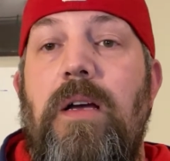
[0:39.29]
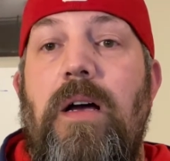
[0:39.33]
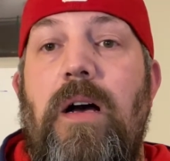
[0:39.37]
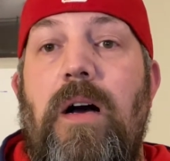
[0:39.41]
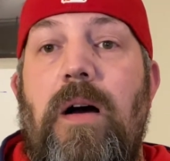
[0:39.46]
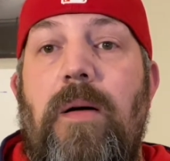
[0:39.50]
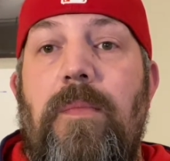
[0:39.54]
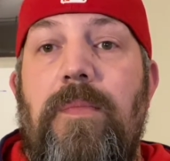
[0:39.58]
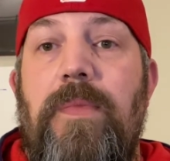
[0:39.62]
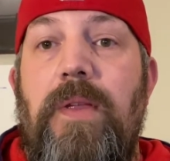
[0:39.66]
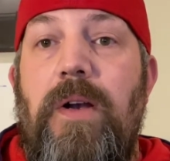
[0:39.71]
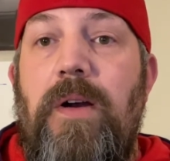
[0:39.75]

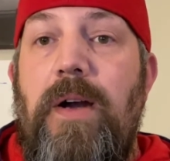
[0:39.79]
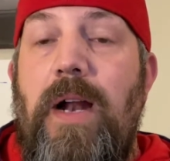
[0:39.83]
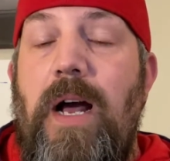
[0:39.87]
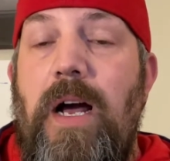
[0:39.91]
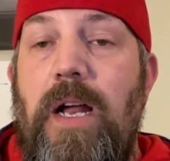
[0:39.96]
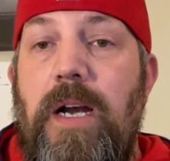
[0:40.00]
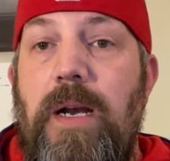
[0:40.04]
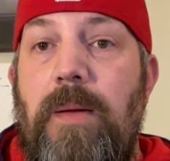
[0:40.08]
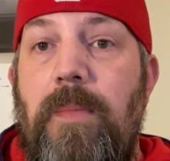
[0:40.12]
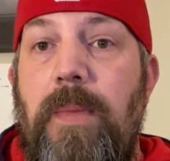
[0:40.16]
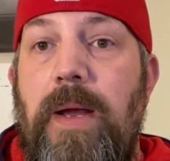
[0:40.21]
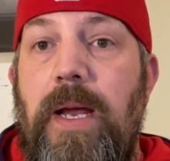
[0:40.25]
They're an
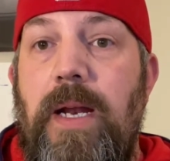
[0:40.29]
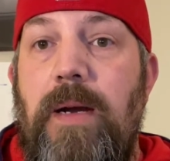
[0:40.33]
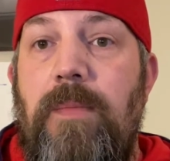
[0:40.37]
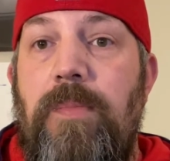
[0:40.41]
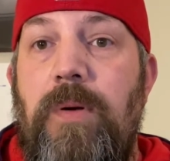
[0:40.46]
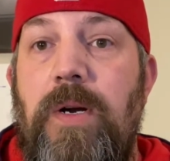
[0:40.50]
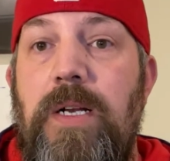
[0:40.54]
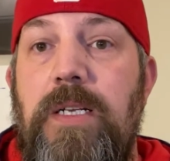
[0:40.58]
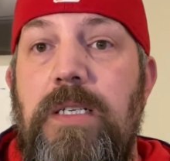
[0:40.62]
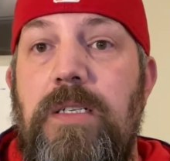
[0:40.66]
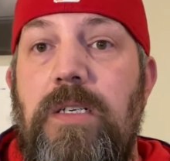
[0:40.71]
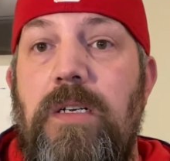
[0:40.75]
on-demand
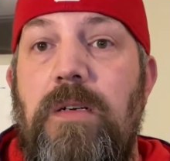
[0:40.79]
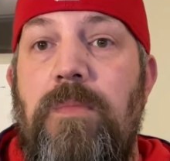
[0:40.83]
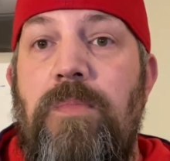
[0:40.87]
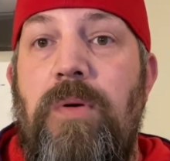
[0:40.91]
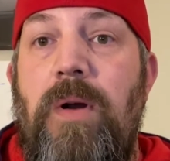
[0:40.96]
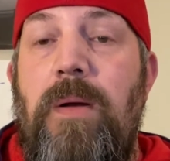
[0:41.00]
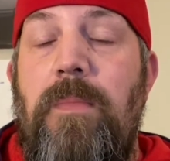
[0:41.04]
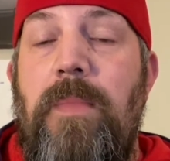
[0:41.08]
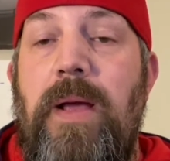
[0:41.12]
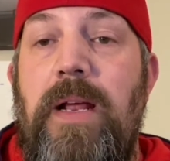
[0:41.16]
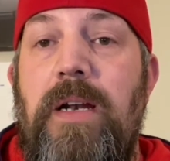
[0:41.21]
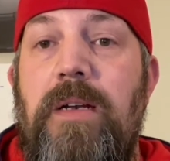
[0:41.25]
print
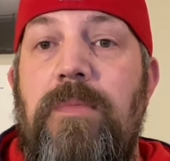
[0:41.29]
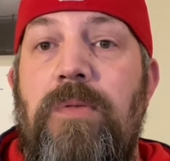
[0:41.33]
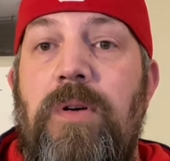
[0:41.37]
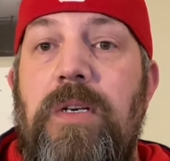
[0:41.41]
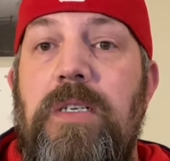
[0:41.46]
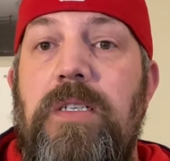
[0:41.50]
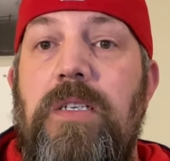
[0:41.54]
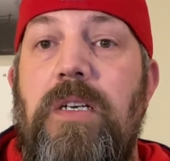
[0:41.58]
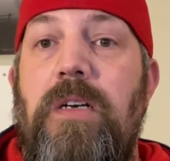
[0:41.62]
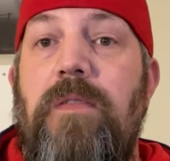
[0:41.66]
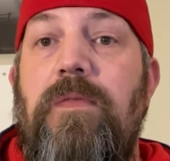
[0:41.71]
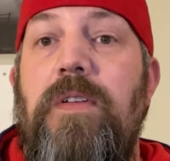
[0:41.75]

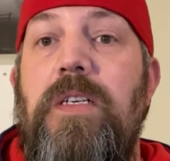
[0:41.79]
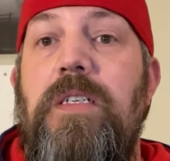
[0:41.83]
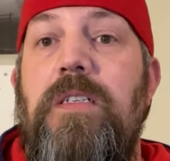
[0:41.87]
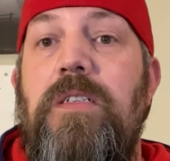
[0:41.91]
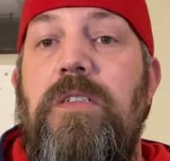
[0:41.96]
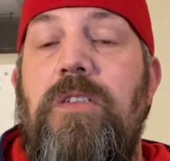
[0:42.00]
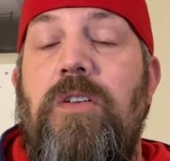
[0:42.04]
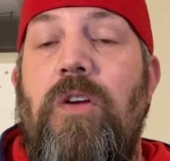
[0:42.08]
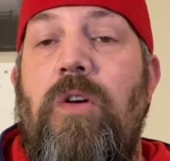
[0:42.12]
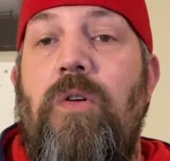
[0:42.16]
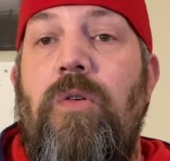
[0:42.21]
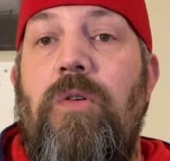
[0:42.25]
service,
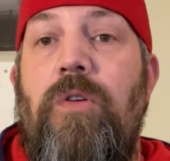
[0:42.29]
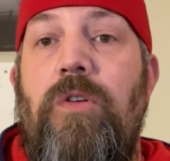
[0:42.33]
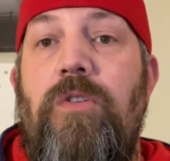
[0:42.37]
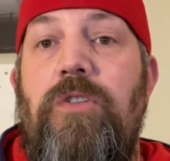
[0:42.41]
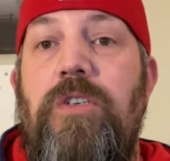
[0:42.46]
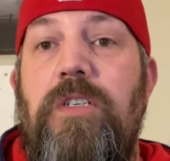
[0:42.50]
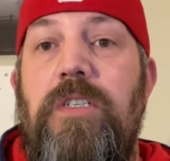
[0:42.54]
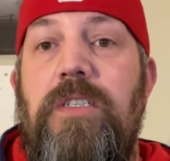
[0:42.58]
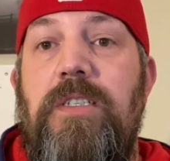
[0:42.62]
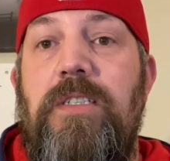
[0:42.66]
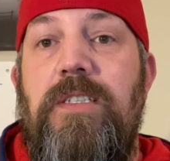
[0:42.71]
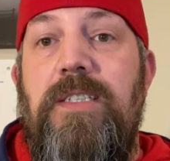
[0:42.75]
so you
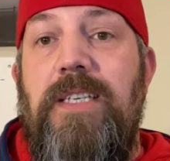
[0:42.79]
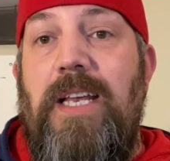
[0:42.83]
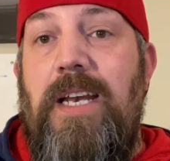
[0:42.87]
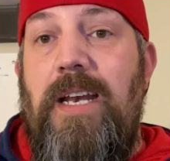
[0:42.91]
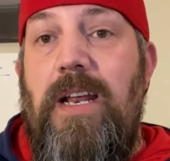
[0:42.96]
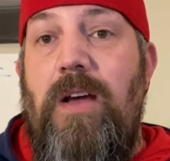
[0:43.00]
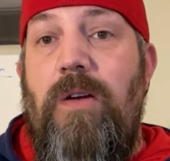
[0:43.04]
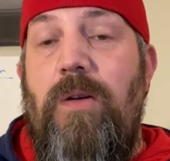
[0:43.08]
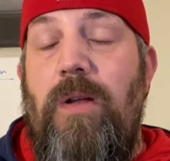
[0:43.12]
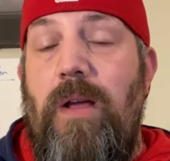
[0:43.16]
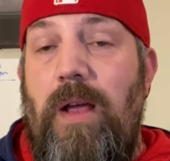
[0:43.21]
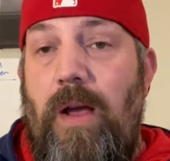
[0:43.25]
just send
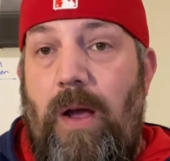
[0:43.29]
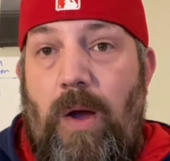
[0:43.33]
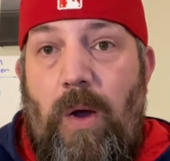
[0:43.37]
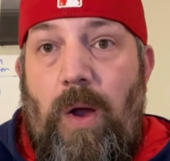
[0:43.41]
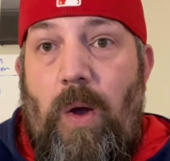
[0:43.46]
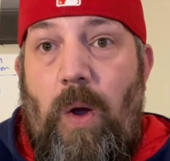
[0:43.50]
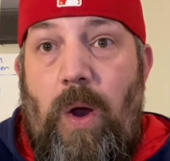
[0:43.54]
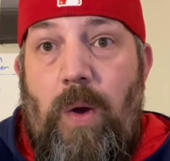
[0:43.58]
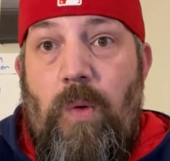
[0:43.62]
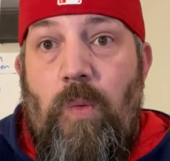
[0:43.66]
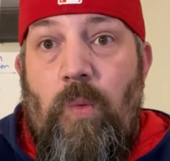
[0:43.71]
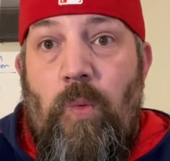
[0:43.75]
out
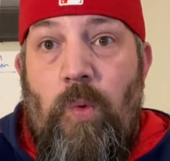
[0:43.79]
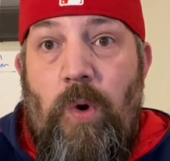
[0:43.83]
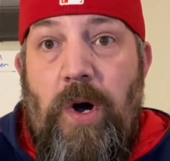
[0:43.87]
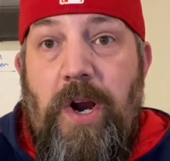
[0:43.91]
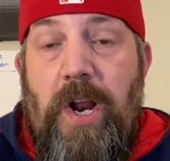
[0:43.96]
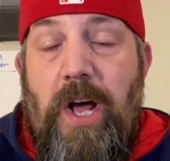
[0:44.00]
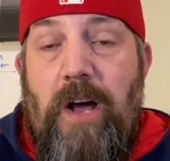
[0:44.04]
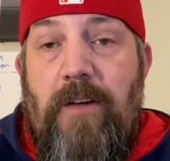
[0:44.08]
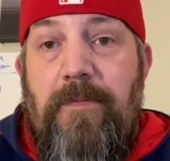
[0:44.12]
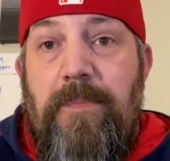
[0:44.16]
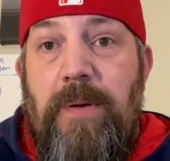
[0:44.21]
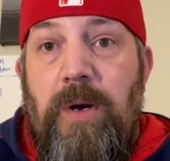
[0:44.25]
a
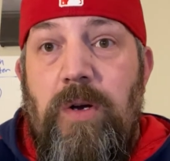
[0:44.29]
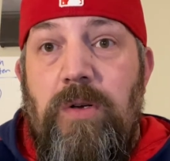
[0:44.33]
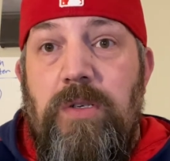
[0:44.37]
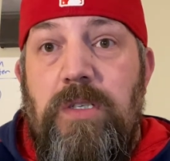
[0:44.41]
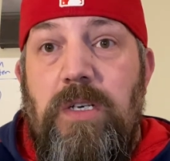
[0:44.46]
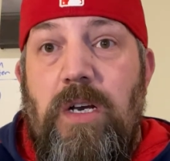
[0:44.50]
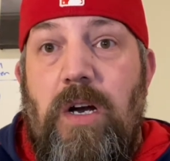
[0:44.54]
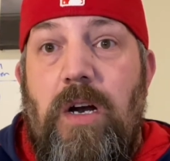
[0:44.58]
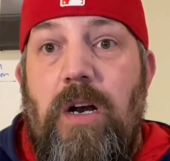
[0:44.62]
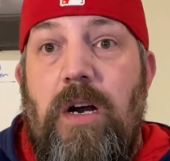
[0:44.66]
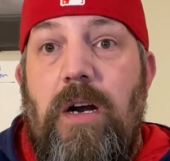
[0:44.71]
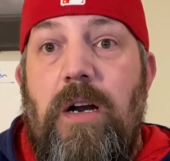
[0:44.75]
one-off
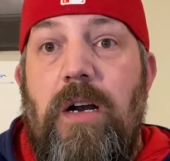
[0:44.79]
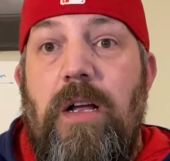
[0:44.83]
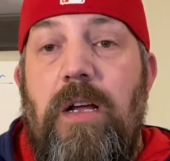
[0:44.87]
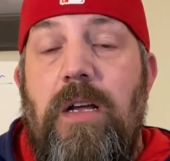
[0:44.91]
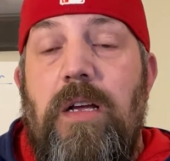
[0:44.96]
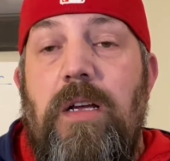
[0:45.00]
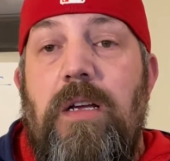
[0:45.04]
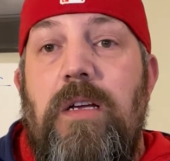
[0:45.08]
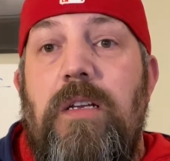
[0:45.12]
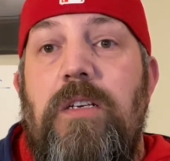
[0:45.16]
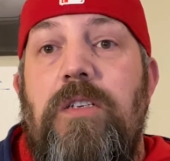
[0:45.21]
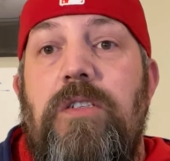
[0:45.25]
postcard
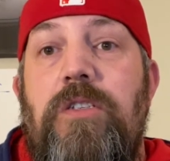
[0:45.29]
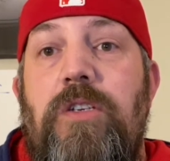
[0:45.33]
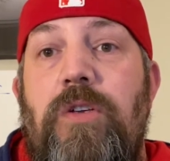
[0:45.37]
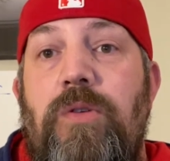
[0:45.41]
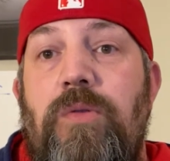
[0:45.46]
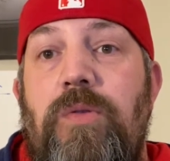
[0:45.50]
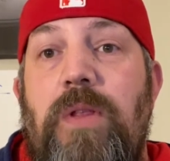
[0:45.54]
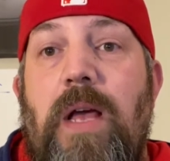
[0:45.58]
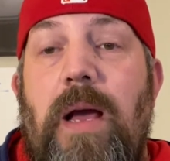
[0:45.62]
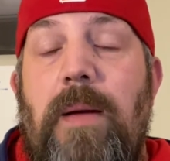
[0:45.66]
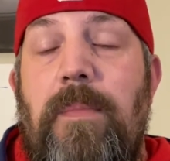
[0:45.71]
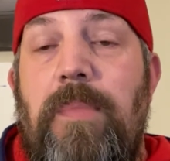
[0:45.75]

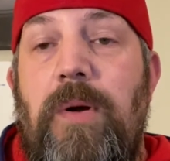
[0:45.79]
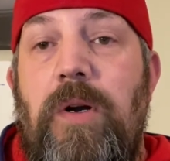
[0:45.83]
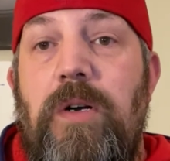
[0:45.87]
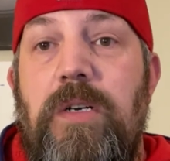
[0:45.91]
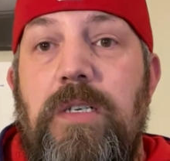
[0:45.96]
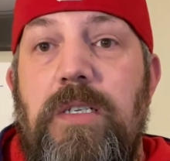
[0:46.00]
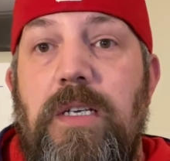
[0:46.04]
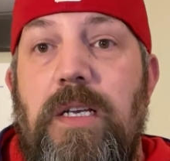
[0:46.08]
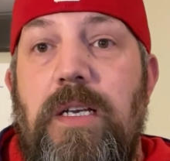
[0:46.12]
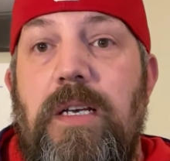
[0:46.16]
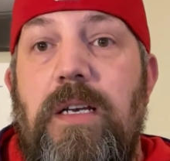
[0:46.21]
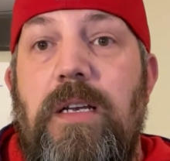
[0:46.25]
to that
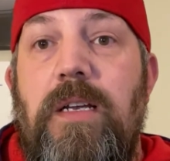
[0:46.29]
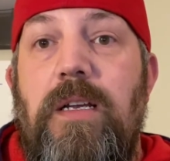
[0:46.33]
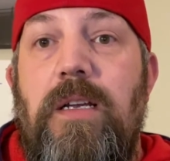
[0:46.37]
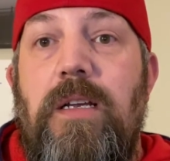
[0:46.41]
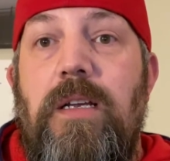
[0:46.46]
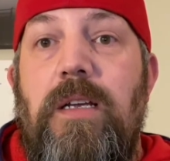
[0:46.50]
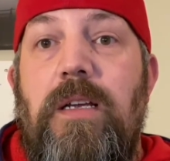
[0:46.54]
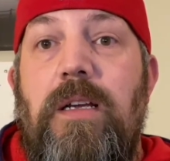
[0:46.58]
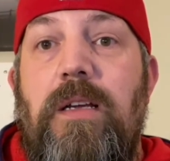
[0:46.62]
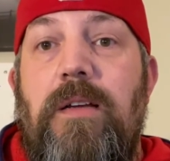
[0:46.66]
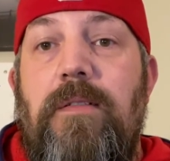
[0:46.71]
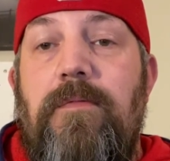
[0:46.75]
person
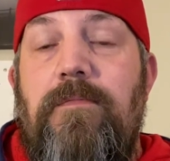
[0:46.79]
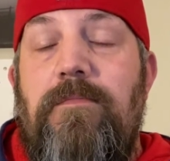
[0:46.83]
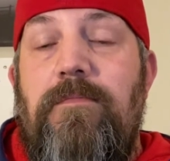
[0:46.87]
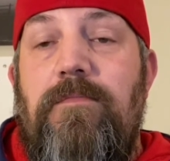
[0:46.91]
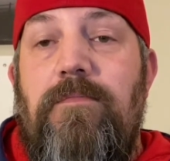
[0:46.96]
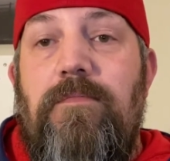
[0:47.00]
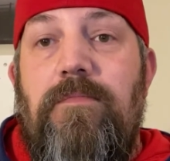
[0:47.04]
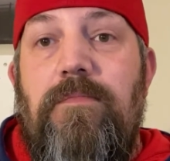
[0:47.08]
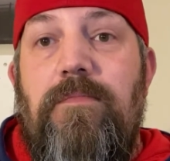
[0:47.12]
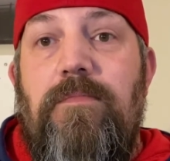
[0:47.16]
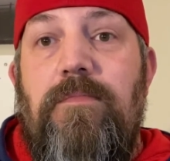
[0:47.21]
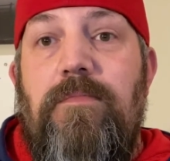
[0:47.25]

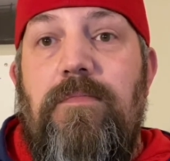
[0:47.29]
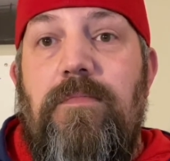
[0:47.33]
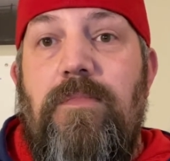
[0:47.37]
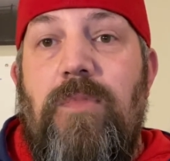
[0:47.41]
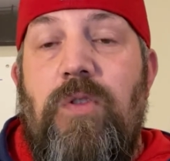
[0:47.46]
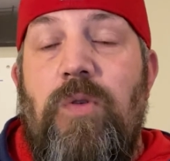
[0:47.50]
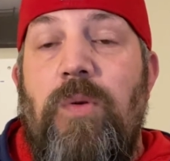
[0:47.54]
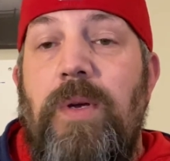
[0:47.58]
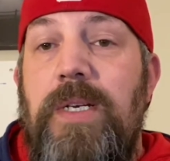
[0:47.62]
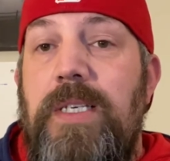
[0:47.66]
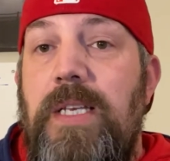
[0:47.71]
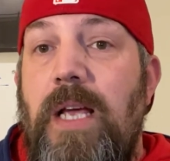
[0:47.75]

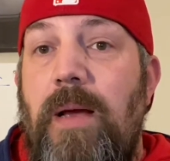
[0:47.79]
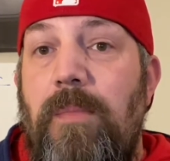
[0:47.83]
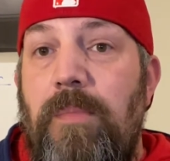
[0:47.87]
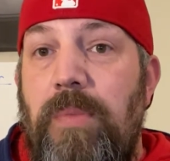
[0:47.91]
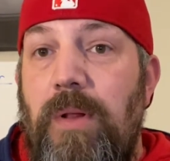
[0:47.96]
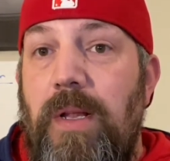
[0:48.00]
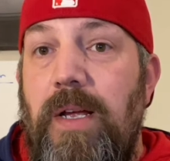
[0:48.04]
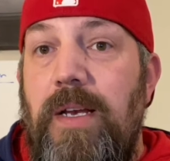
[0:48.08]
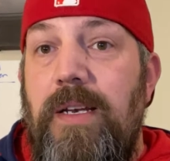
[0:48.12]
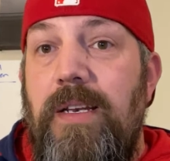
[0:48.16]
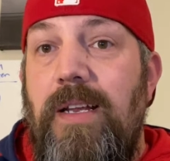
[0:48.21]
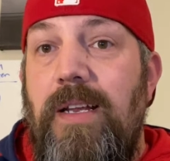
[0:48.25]
through a template,